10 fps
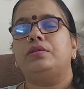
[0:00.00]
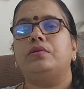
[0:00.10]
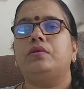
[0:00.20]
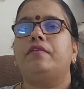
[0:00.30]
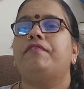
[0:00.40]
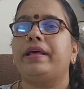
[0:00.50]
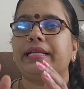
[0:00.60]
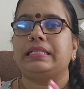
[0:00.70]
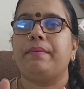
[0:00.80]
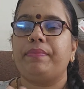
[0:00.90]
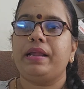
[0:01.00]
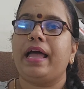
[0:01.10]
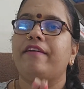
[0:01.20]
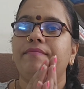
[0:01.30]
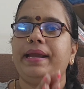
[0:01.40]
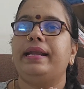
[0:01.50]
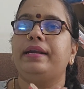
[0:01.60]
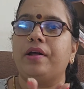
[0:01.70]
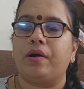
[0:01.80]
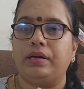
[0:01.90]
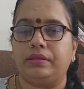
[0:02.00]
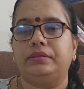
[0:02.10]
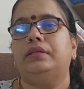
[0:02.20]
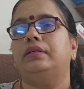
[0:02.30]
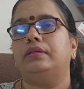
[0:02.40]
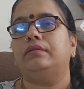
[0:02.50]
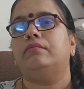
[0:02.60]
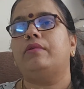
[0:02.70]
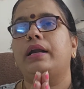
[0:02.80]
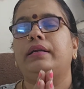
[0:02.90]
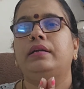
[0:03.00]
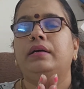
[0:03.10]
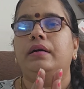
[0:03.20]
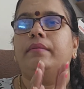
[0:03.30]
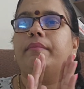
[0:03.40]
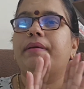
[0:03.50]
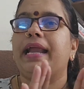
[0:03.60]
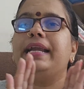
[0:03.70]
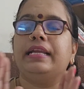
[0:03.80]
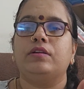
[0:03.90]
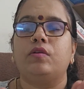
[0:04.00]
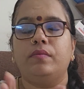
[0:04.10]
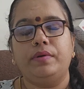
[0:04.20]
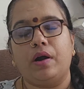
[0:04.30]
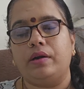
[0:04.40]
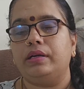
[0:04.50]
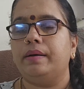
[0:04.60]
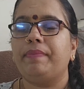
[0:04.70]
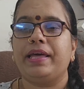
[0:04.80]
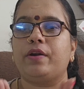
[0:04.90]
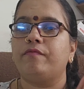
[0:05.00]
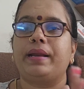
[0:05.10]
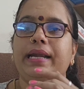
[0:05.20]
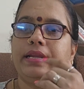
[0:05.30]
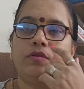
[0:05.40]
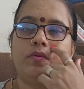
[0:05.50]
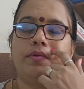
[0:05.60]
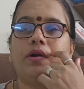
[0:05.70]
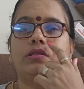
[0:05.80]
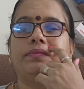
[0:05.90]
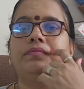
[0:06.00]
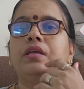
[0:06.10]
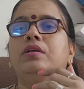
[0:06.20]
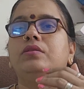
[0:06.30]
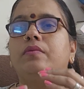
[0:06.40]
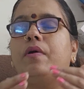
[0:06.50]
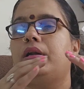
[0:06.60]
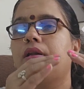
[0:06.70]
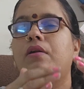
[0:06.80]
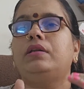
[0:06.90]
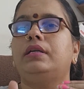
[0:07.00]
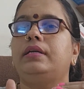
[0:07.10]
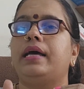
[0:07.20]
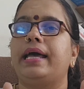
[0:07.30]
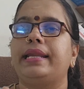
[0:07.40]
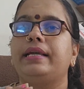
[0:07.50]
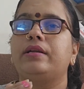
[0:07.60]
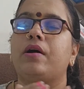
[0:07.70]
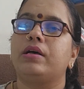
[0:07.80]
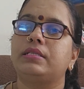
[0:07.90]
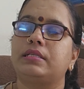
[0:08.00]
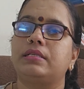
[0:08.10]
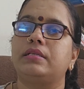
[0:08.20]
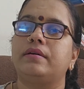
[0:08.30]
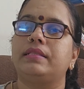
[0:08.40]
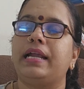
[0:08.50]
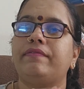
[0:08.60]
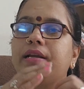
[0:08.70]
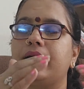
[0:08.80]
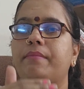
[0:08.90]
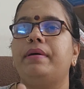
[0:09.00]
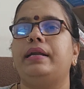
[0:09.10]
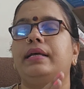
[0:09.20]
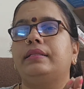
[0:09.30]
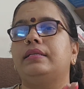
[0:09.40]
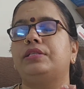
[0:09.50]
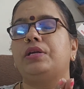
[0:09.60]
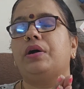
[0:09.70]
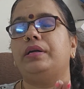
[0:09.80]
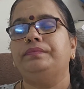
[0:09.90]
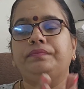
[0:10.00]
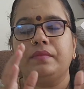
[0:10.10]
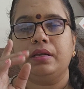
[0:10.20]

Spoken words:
So for example, I have made a doll, one bride and groom doll, a pair of bride and groom dolls. So what are all the direct costs that will come under this doll?